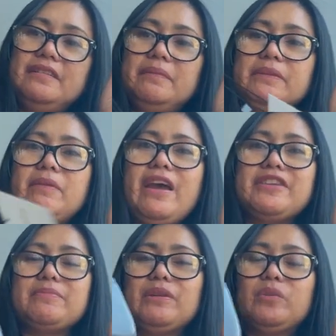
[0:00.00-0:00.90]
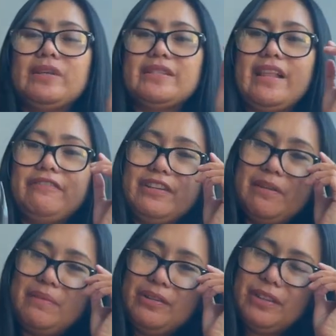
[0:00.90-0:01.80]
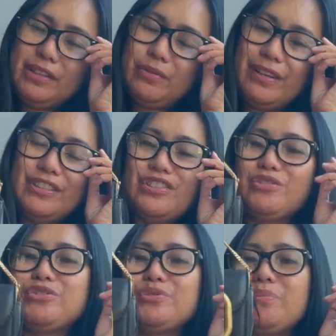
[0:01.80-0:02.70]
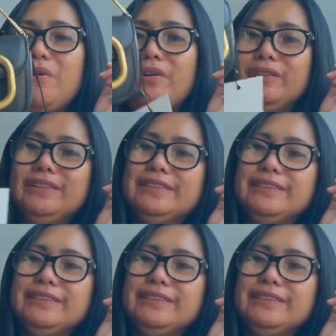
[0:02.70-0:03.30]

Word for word: but my husband was laughing about this why it's too small